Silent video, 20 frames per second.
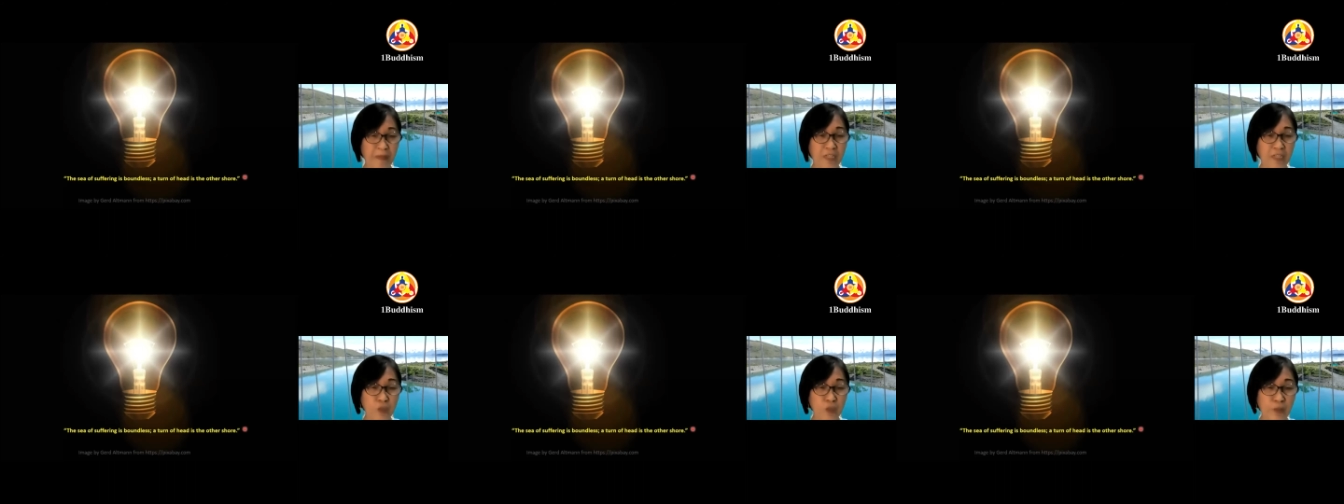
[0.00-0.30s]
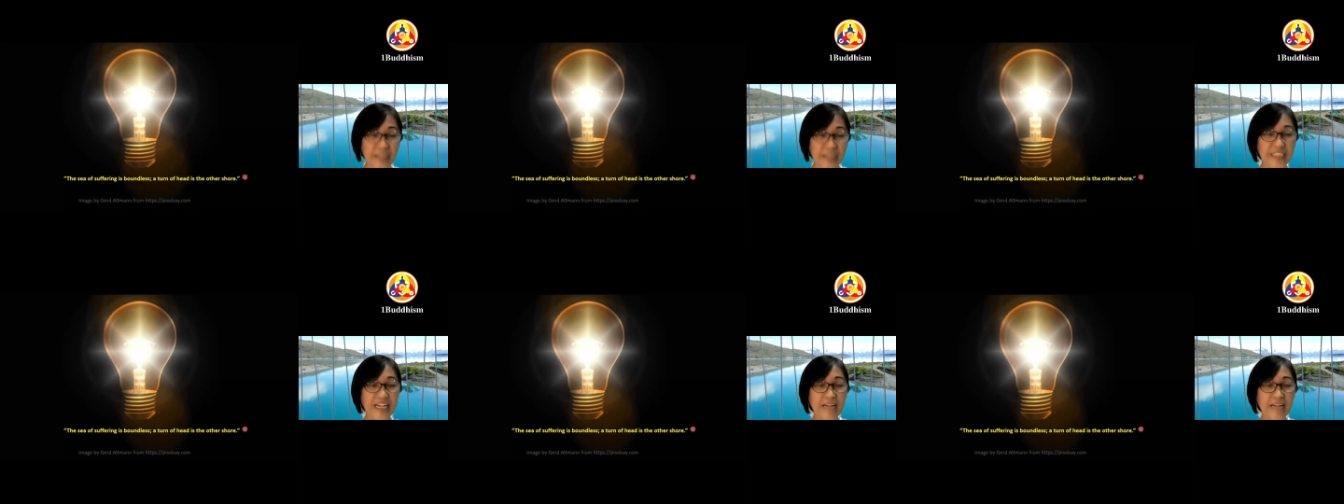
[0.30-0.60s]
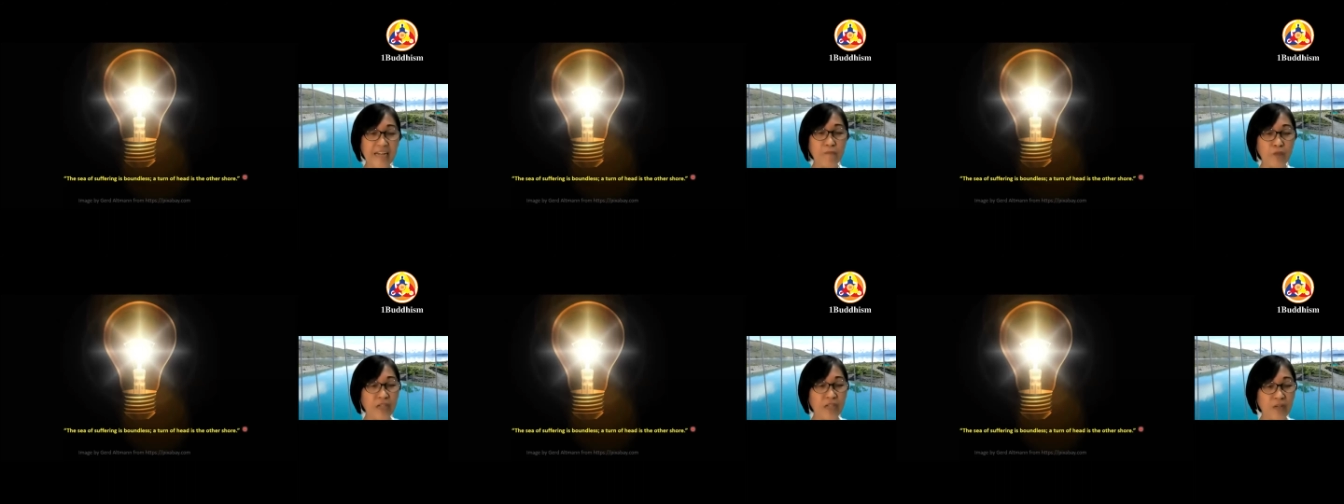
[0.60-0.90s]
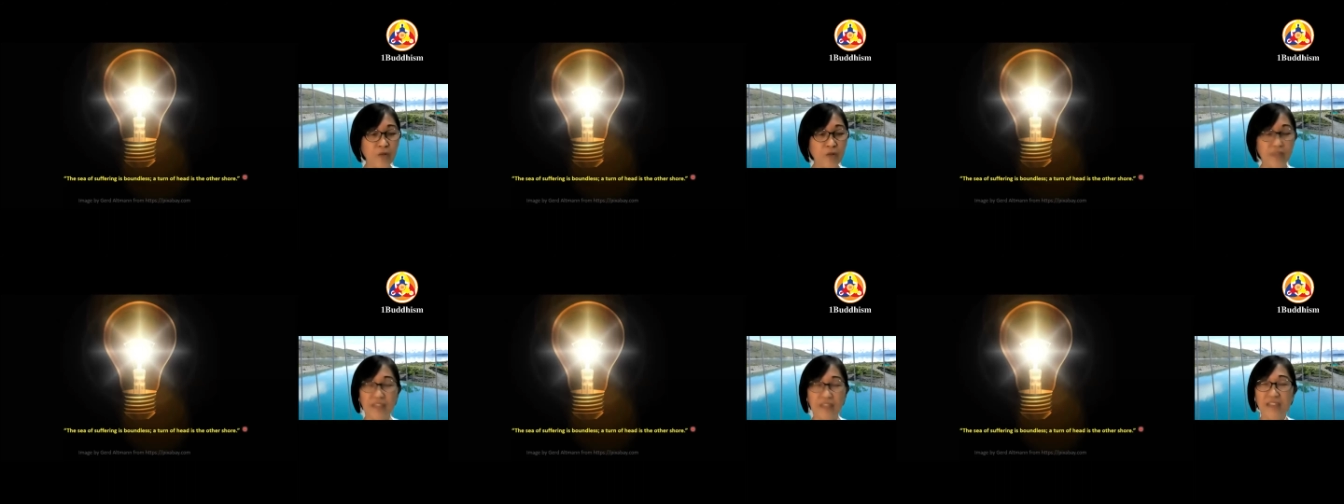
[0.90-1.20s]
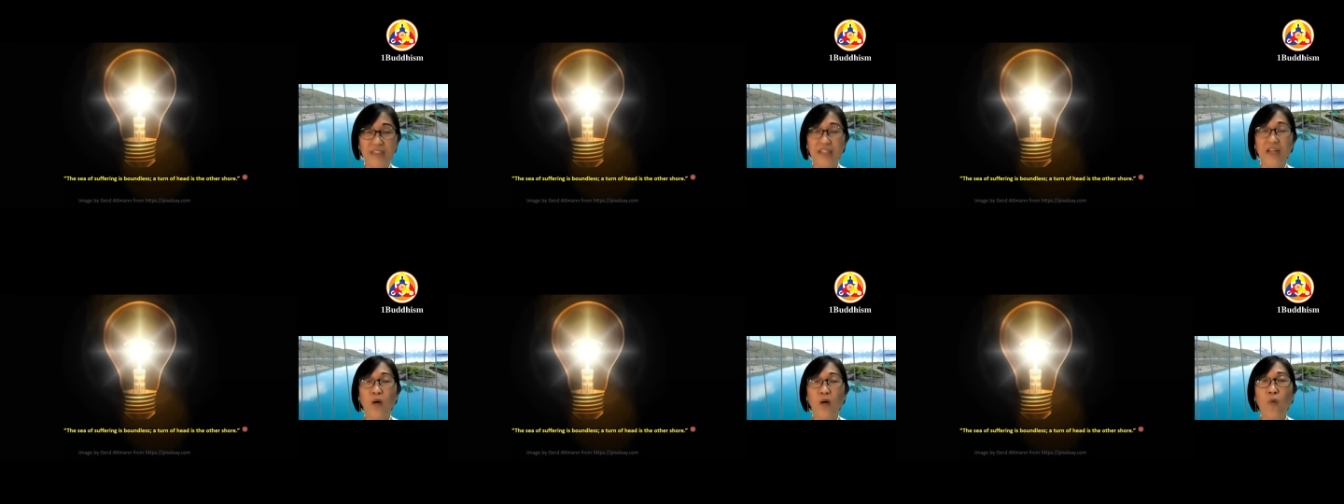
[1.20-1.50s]
To attain Buddhahood,
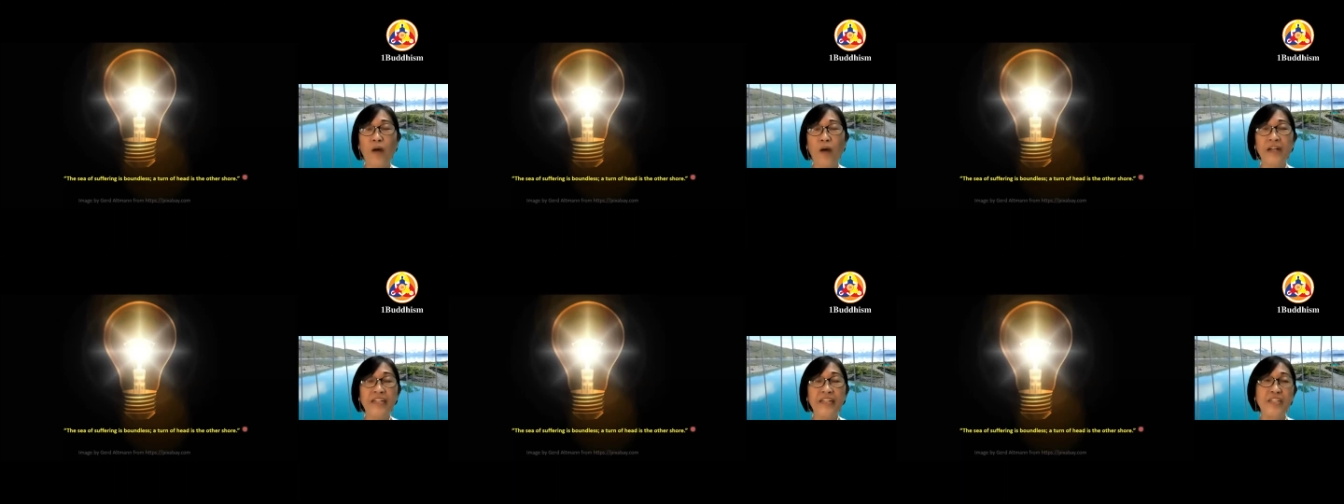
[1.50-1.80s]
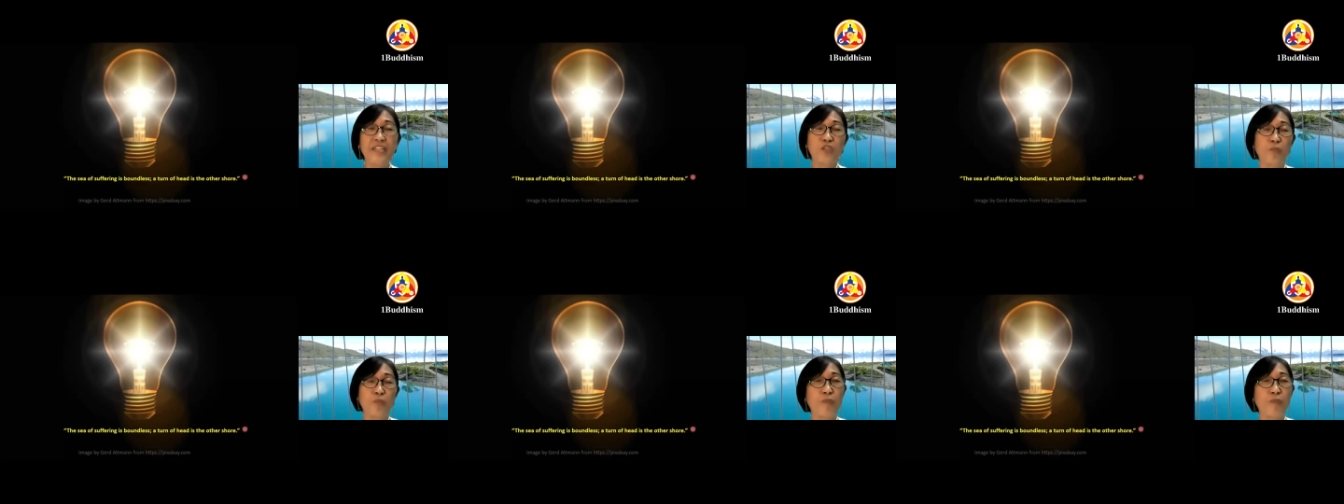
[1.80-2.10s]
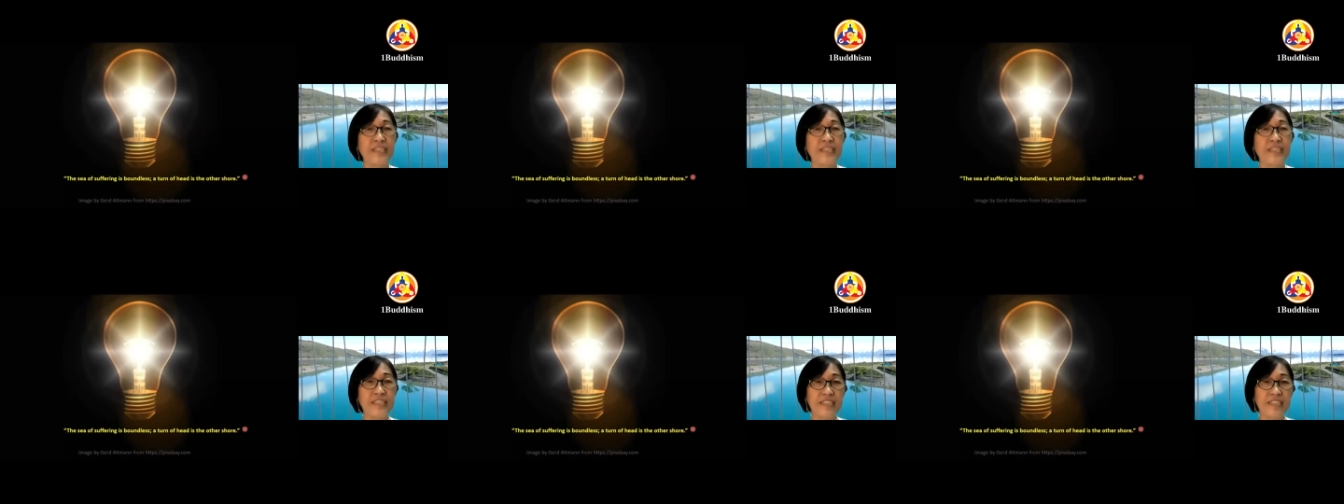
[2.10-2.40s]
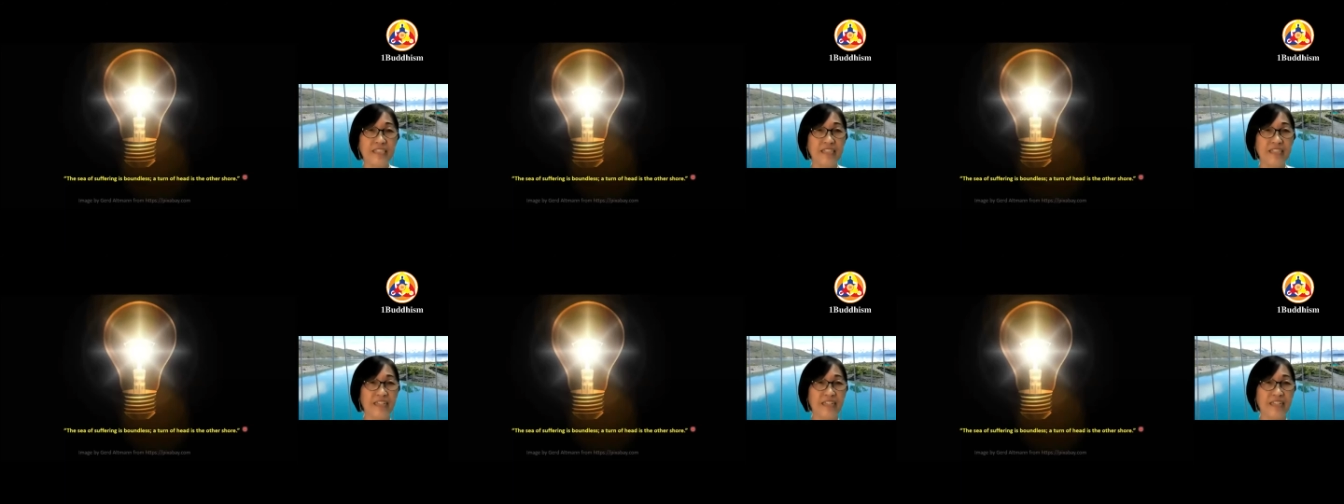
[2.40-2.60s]
one needs to practice